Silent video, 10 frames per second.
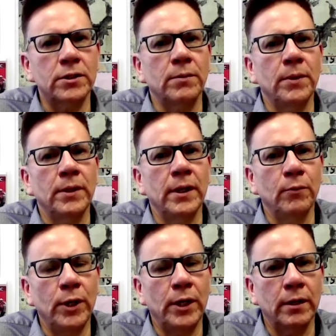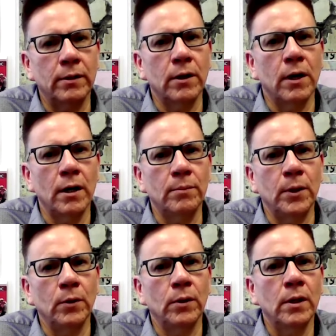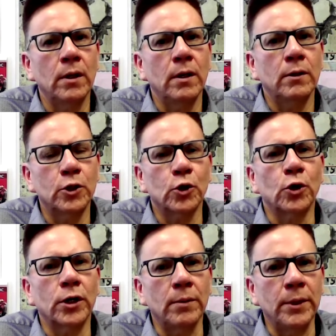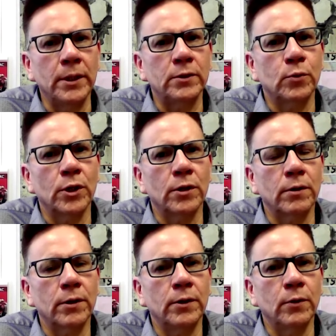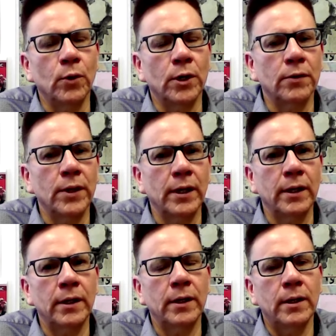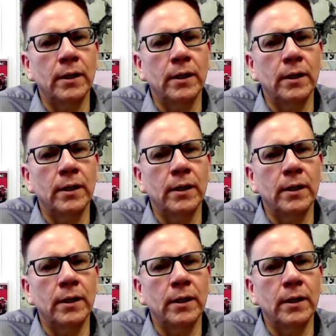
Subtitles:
them, and then we can talk about the shortcomings where, you know, where the